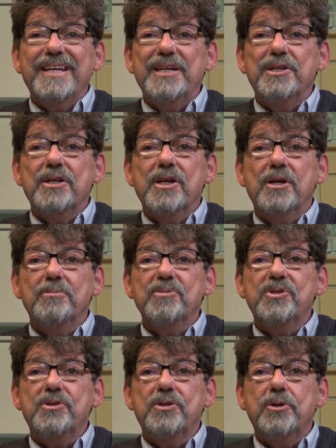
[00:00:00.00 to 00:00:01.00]
in
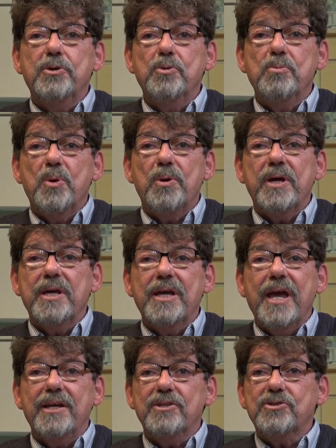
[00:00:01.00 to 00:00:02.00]
comes the new boy
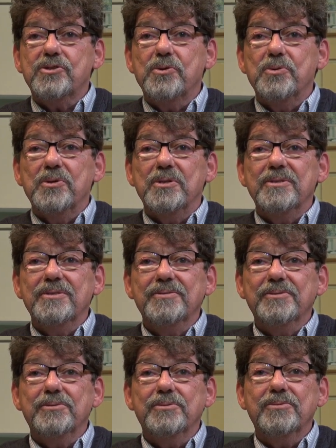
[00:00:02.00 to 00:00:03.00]
at school.
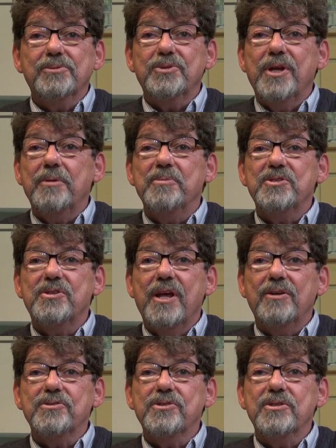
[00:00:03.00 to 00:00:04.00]
His name is
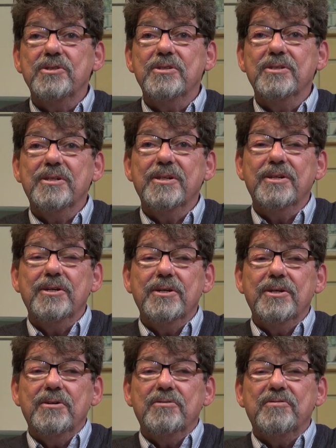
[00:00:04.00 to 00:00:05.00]
Nelson.
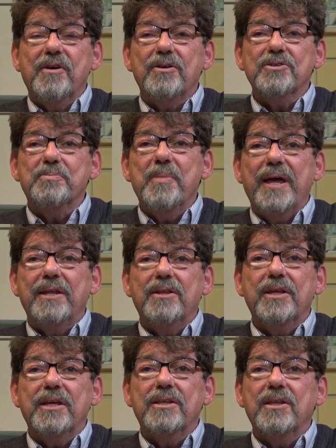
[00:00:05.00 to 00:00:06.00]
Falls
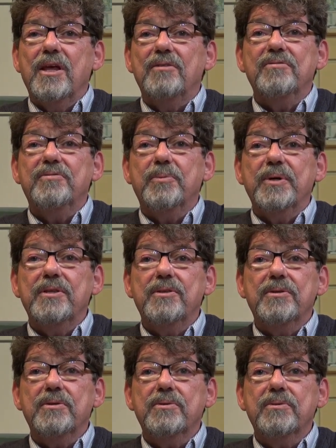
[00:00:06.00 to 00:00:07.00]
madly in love
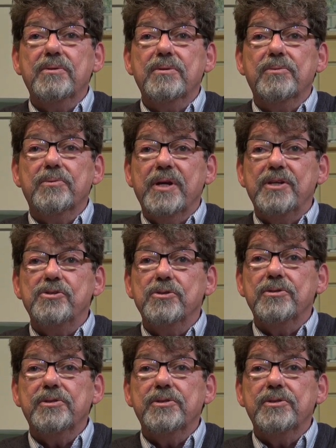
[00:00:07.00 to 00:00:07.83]
with Rachel,